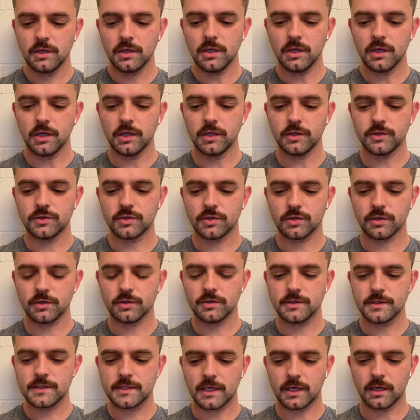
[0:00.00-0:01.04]
It
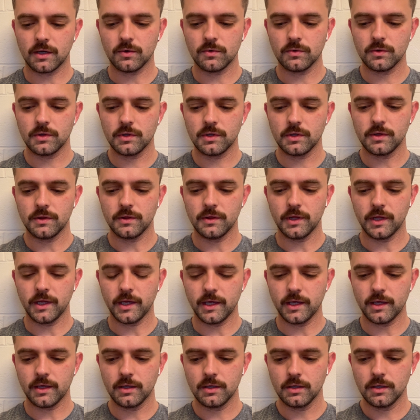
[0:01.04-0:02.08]
turns out
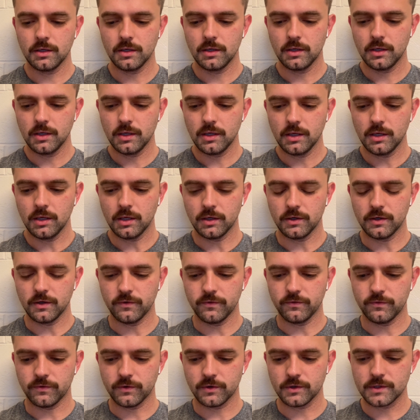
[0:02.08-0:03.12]
that a
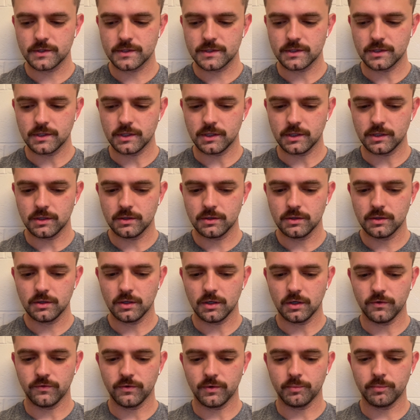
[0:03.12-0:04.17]
diversity
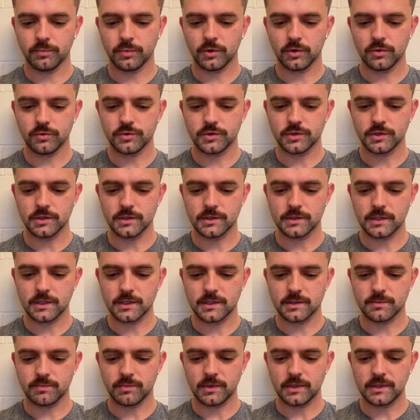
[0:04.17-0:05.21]
of approaches has
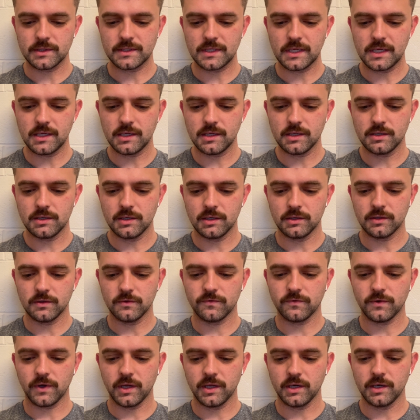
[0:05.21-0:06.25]
been taken in
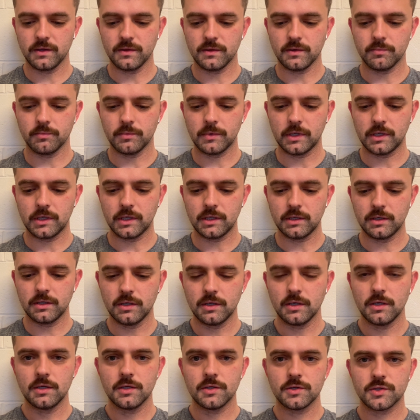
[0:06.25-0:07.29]
defining the meaning,
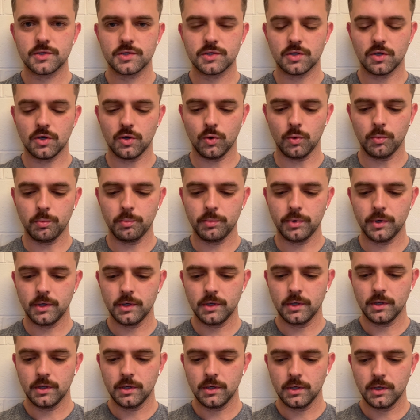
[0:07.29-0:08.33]
scope,
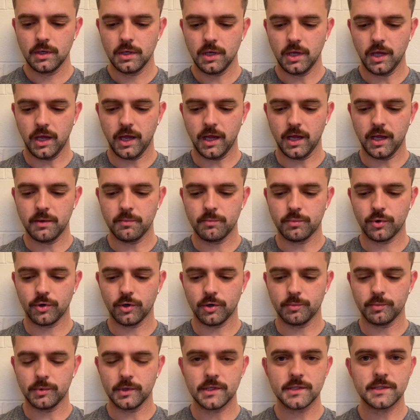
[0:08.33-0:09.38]
and
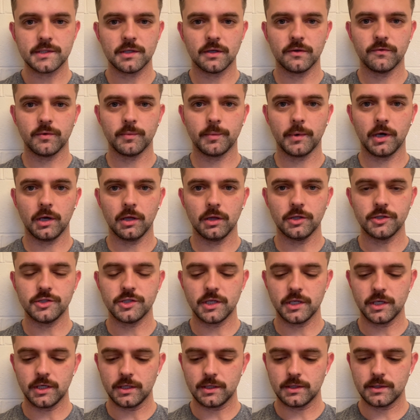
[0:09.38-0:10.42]
purpose of
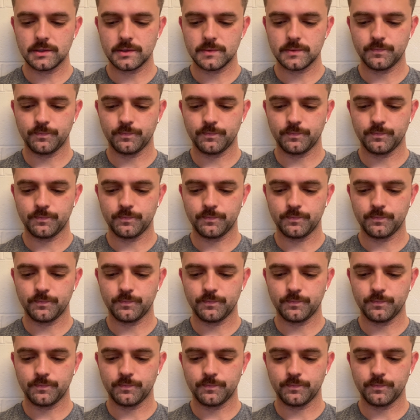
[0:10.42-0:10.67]
apologetics.